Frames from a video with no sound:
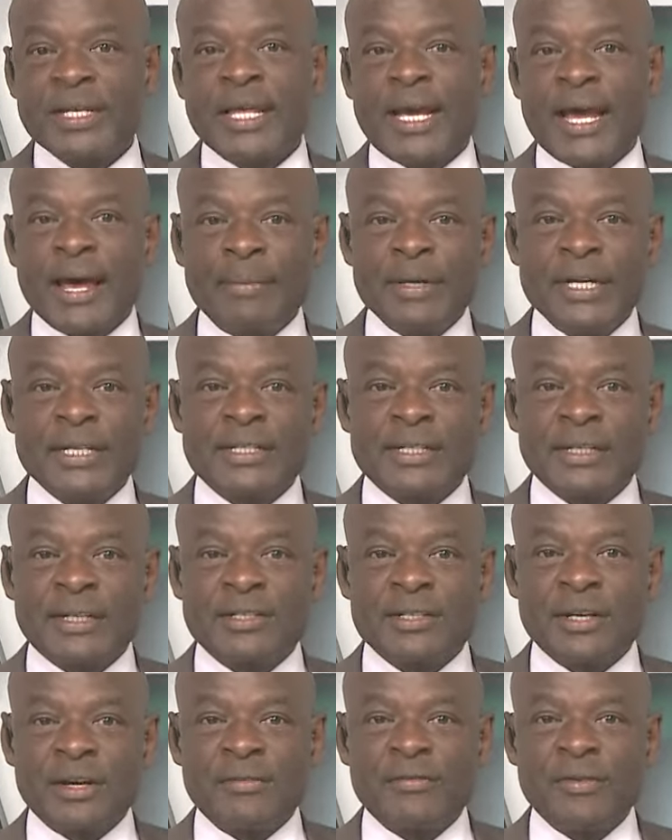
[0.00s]
the Cabinet
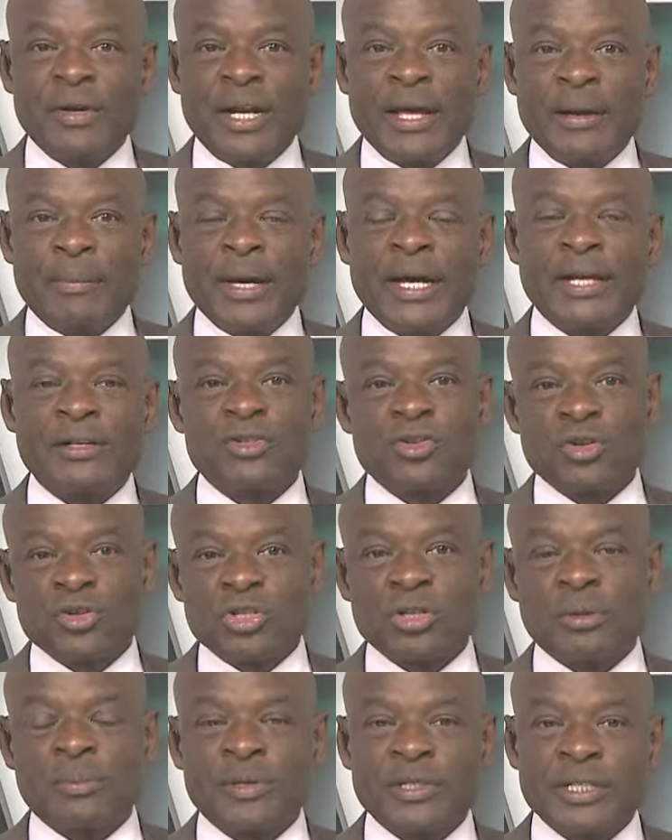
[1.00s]
Secretary for Labour and
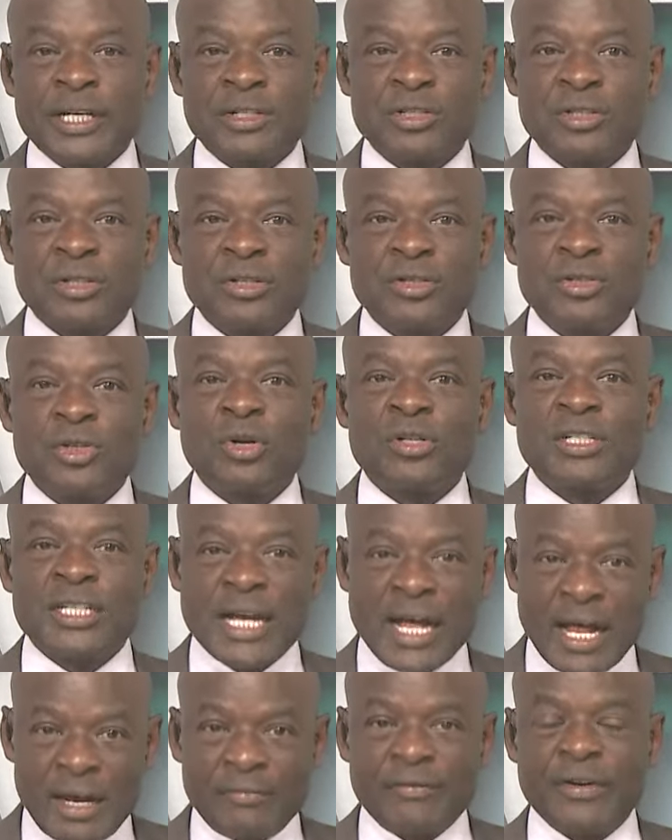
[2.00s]
Social Protection,
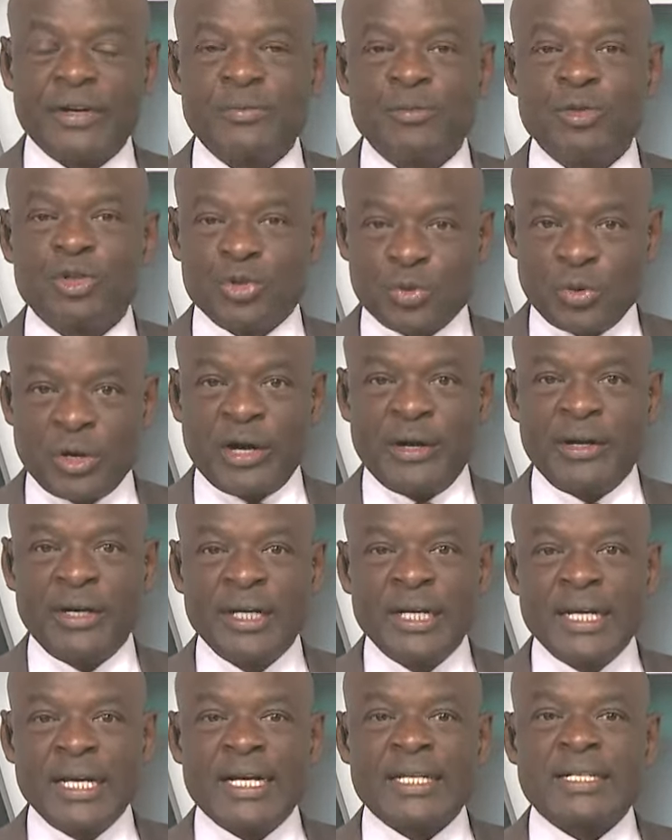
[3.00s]
Dr. Alfred Mutua,
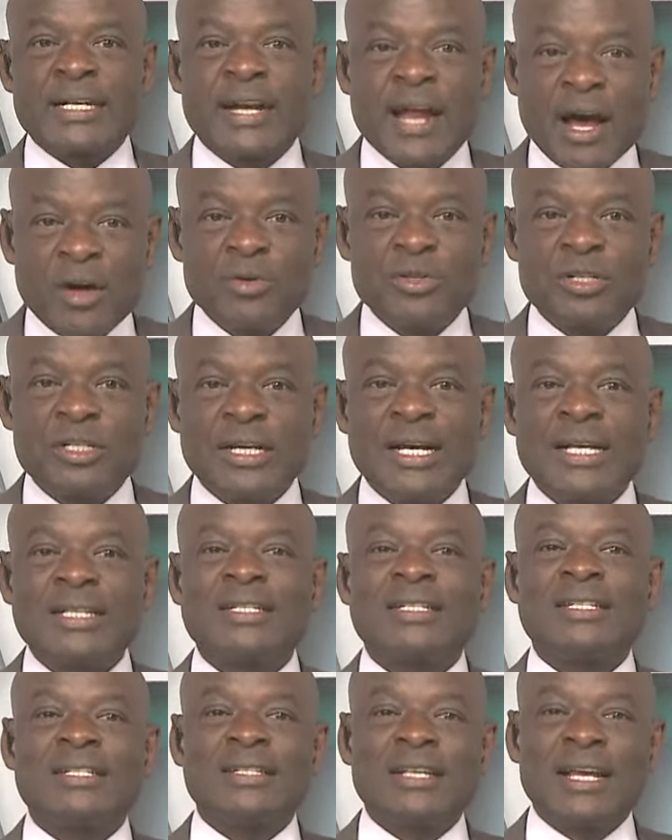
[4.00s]
has announced a
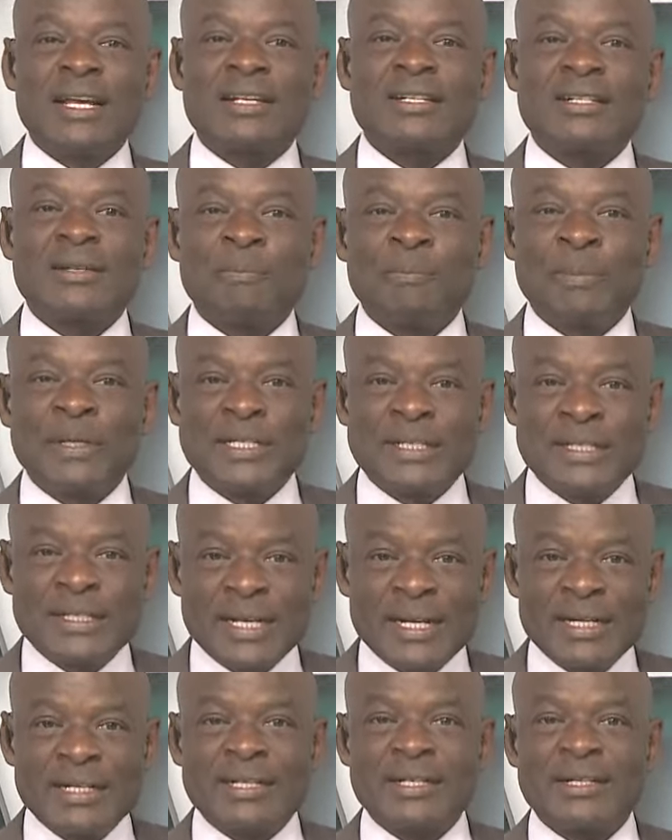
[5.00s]

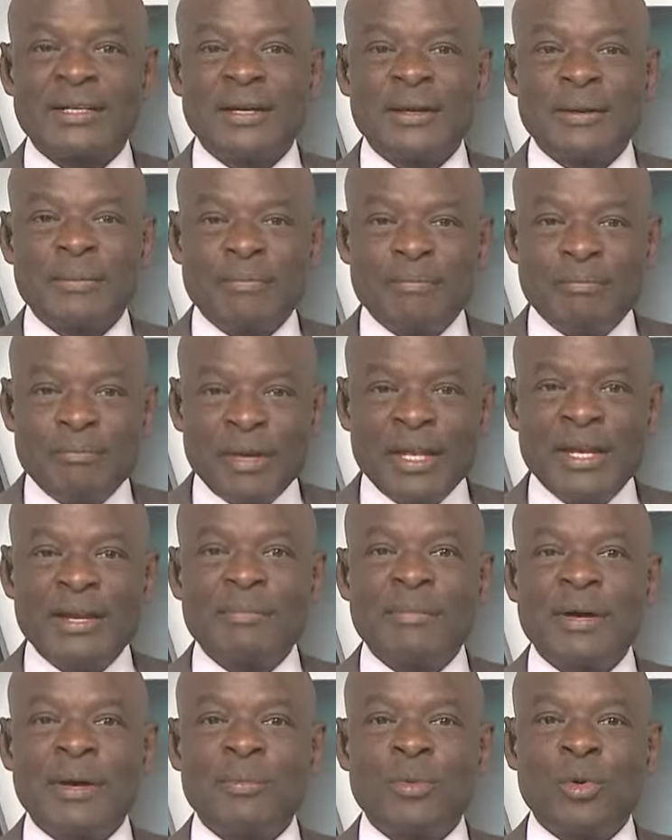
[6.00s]
6%
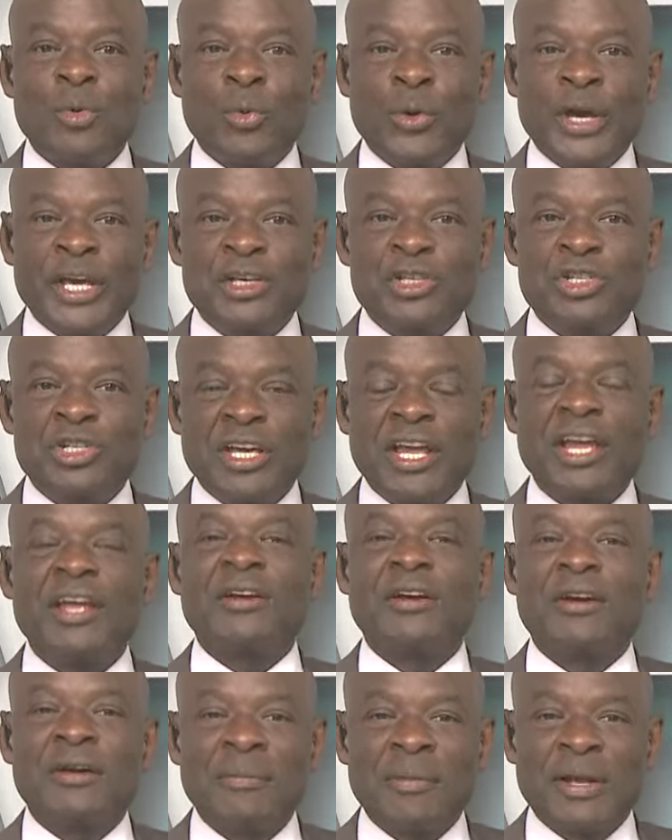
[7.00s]
minimum wage
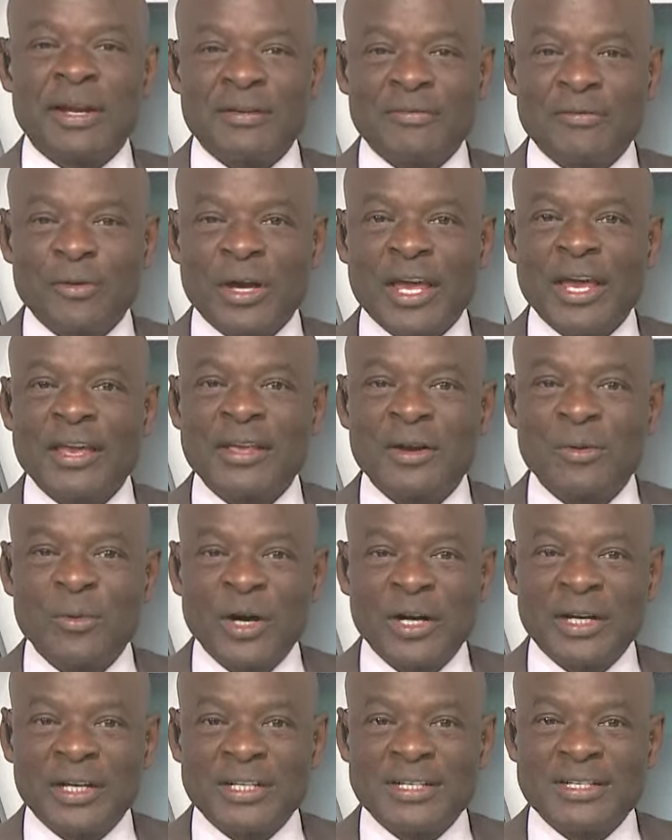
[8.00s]
increment for Kenyan
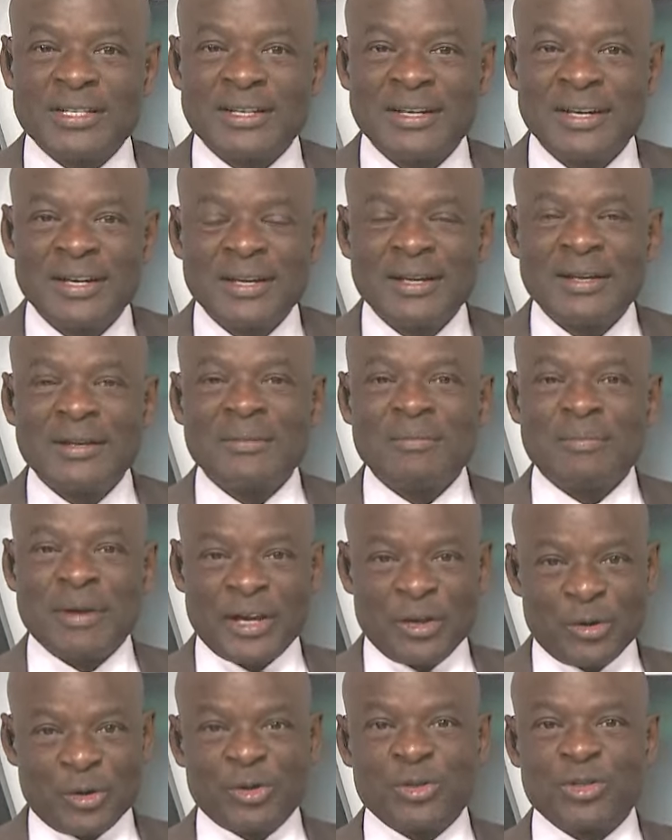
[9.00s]
workers
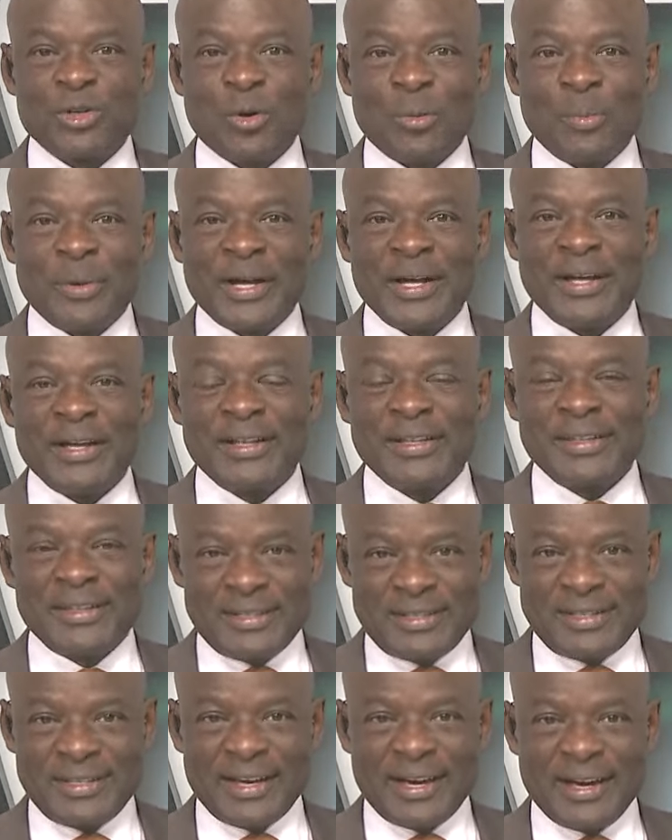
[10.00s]
by October
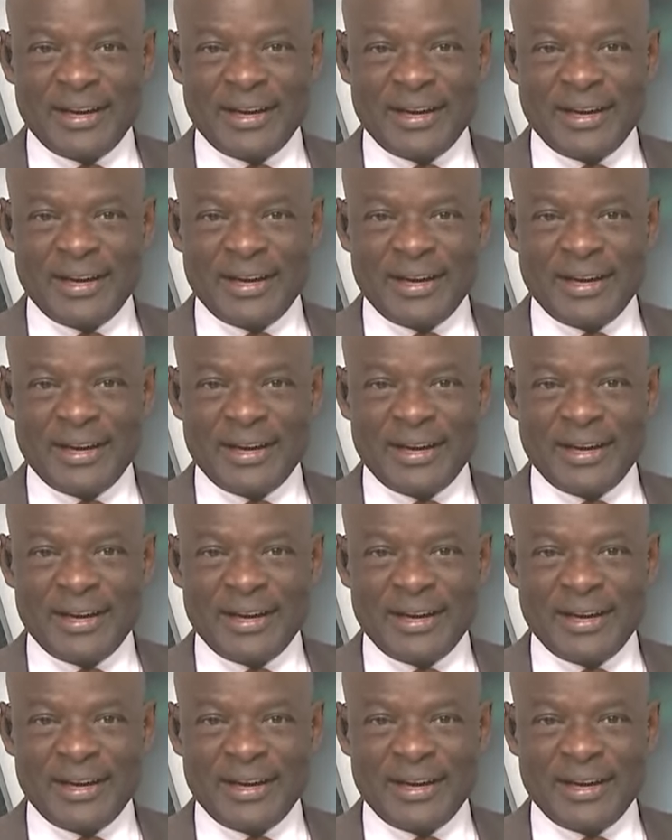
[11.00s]
this